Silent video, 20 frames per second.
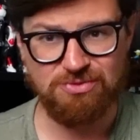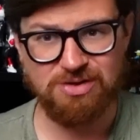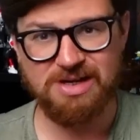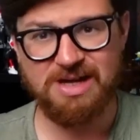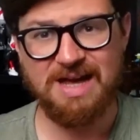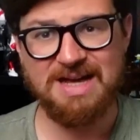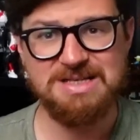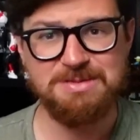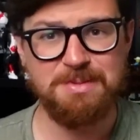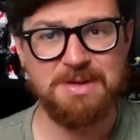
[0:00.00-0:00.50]

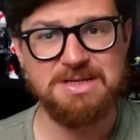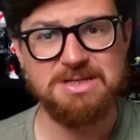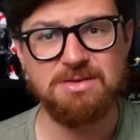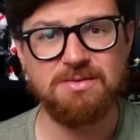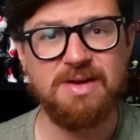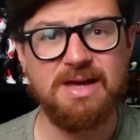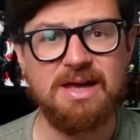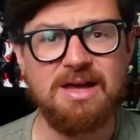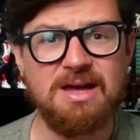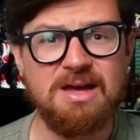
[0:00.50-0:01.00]
Rick aspects
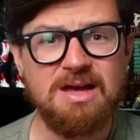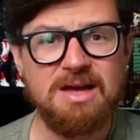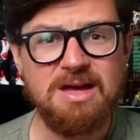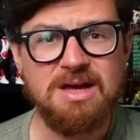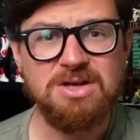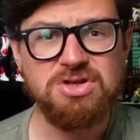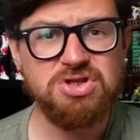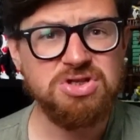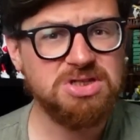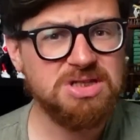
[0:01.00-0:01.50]
of it
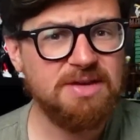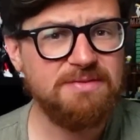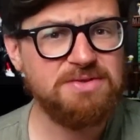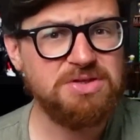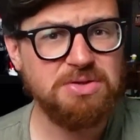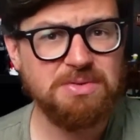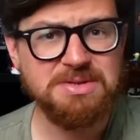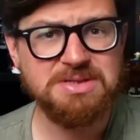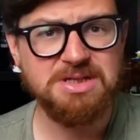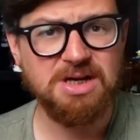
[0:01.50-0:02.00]
just gives
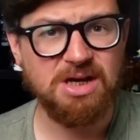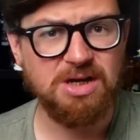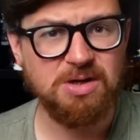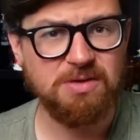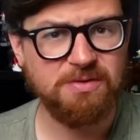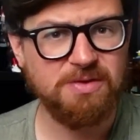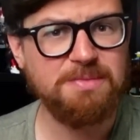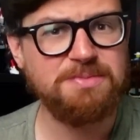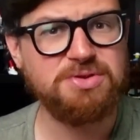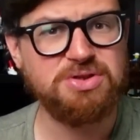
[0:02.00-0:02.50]
you a ton
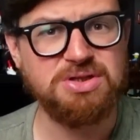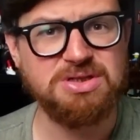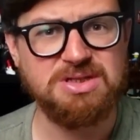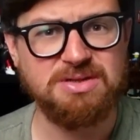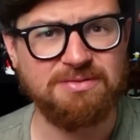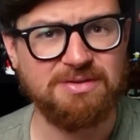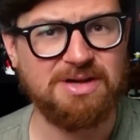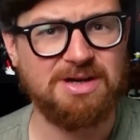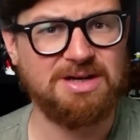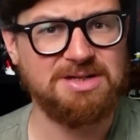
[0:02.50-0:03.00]
of options
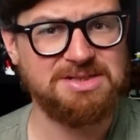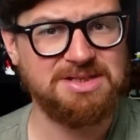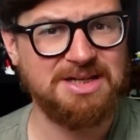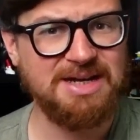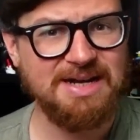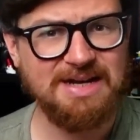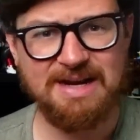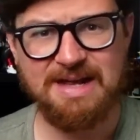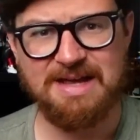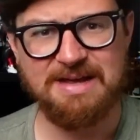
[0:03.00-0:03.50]
in regards to
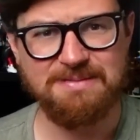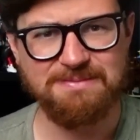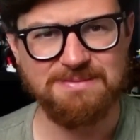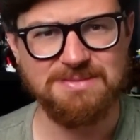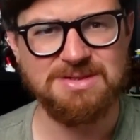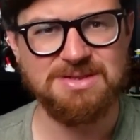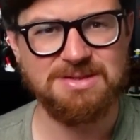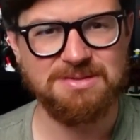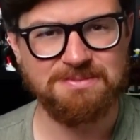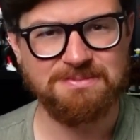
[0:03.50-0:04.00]

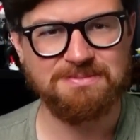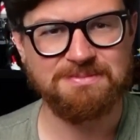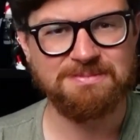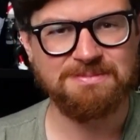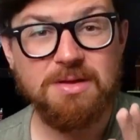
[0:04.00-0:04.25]
nicknames.